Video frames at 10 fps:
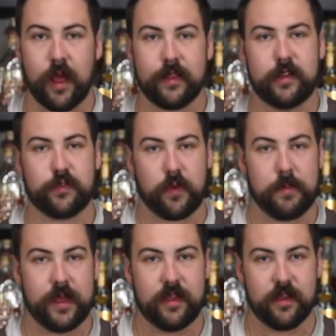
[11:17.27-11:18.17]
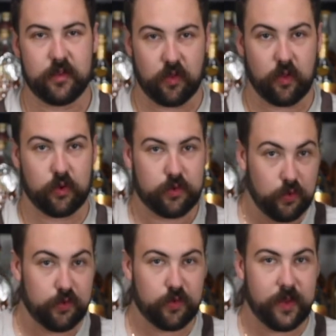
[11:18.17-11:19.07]
at least for me, is a little
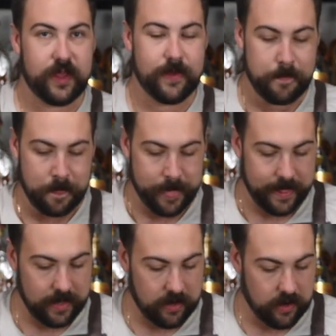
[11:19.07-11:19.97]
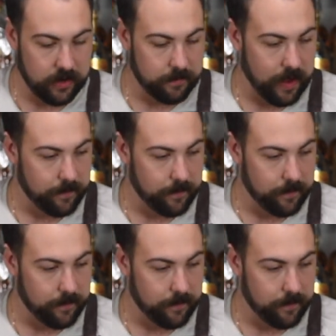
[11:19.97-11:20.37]
too sweet. Like